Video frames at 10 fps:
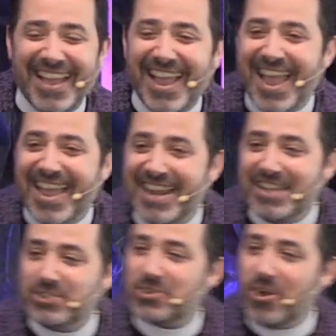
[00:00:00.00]
and
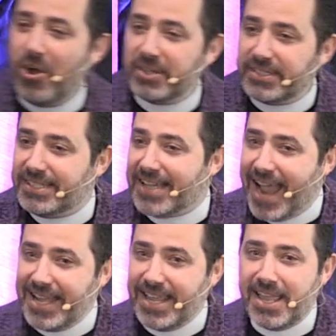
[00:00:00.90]
it's called
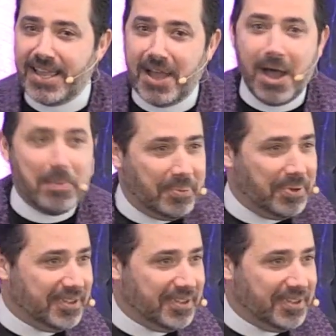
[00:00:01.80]
Tidying Up.